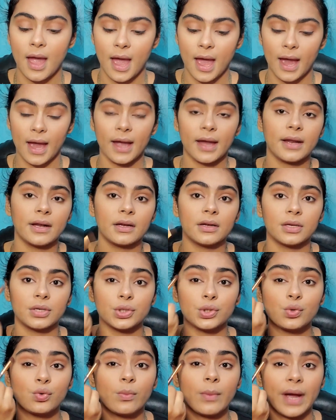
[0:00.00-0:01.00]
and
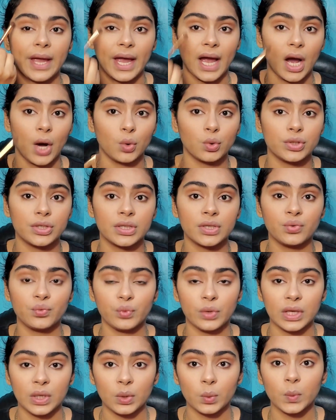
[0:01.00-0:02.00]
do my outer
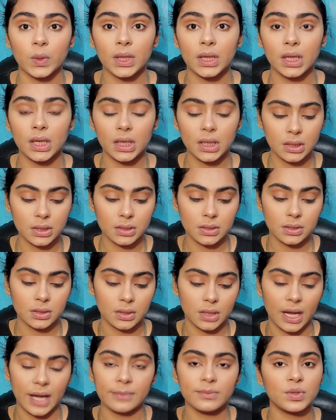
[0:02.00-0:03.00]
V with it.
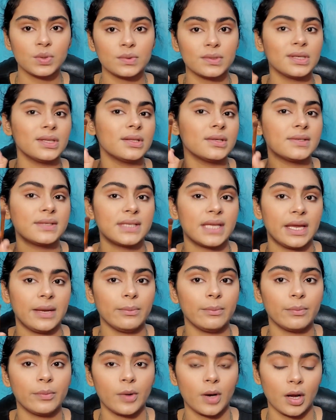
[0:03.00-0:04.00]
I'm using the
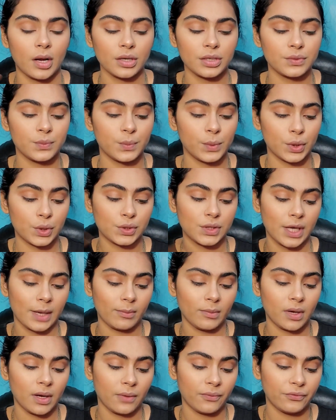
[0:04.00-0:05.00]
same brush because
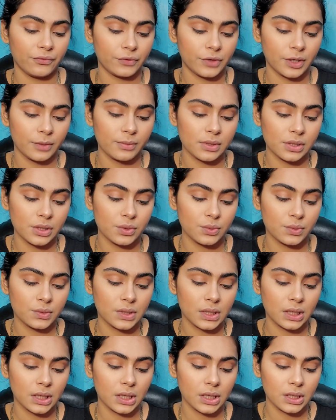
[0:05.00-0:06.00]
I'm comfortable
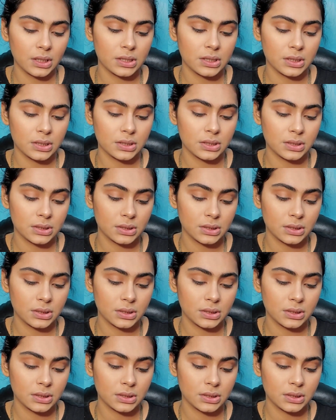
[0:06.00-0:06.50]
using it.